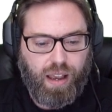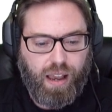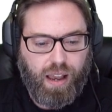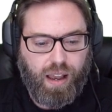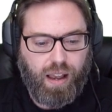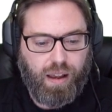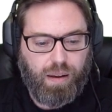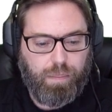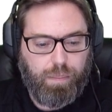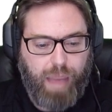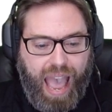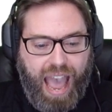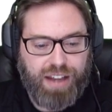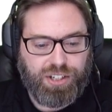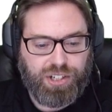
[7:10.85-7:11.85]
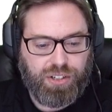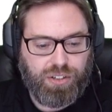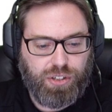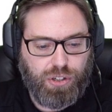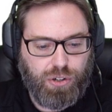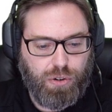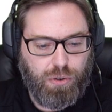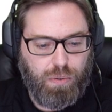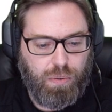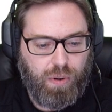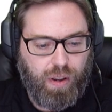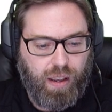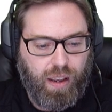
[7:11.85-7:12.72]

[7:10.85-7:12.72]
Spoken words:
patch 2.